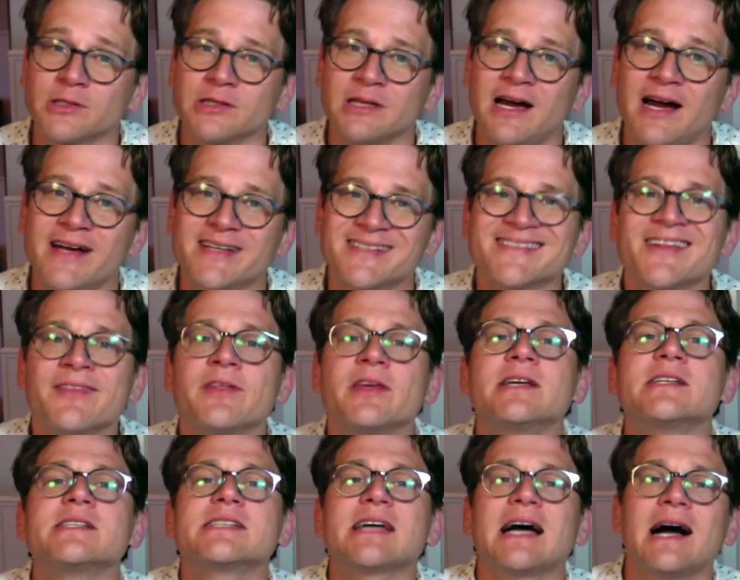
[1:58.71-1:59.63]
lines in the
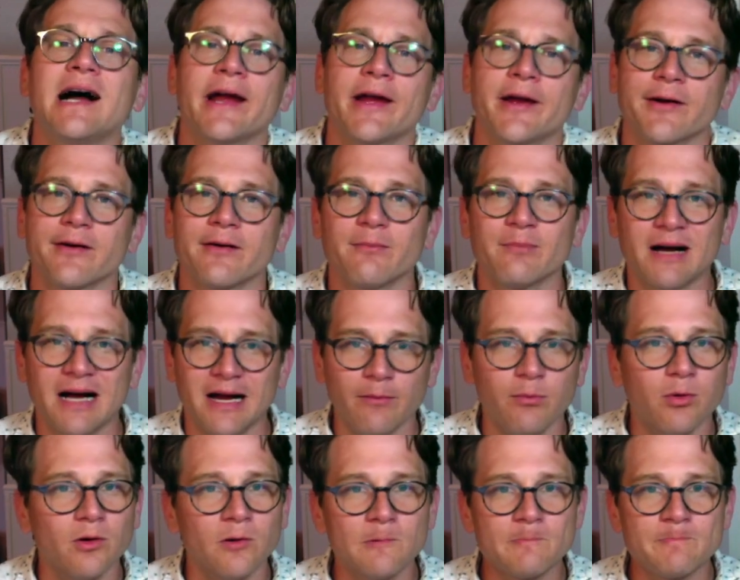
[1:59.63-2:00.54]
entire
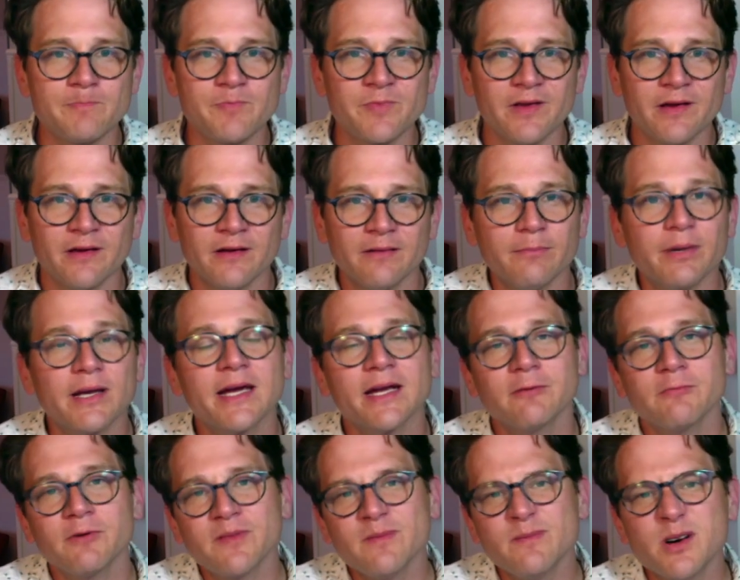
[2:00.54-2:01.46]
Bible. Beginning
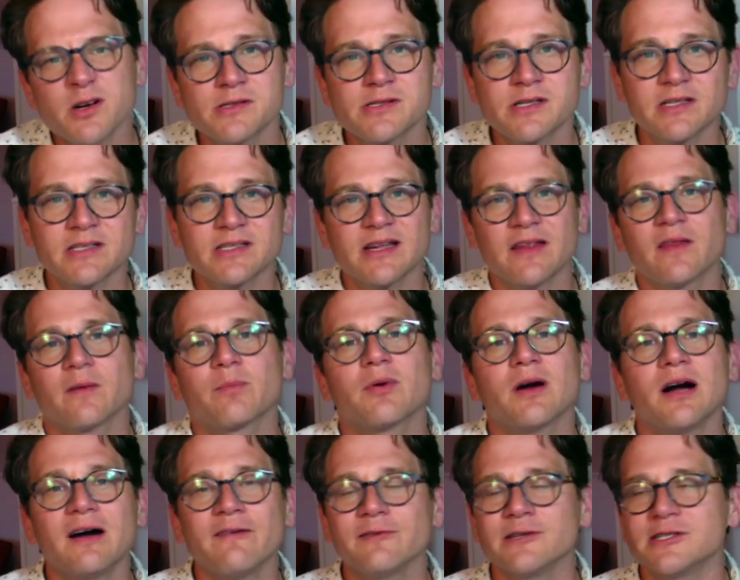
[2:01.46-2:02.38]
with Moses and the
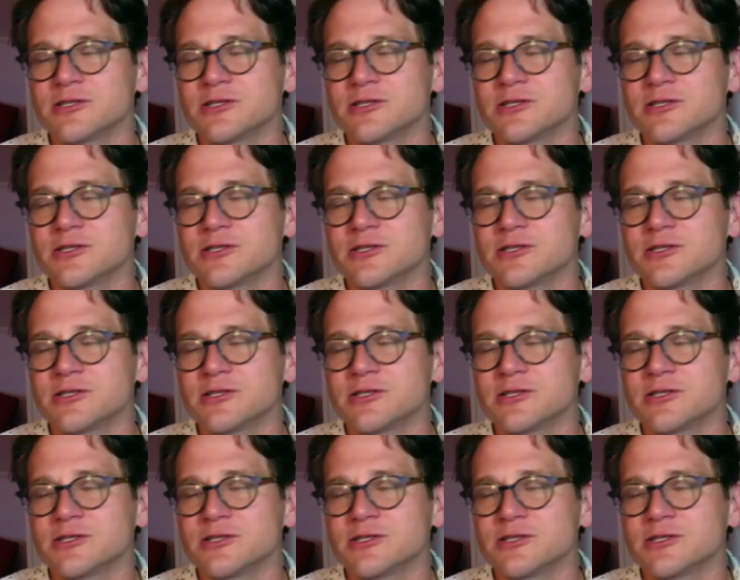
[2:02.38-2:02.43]
prophets,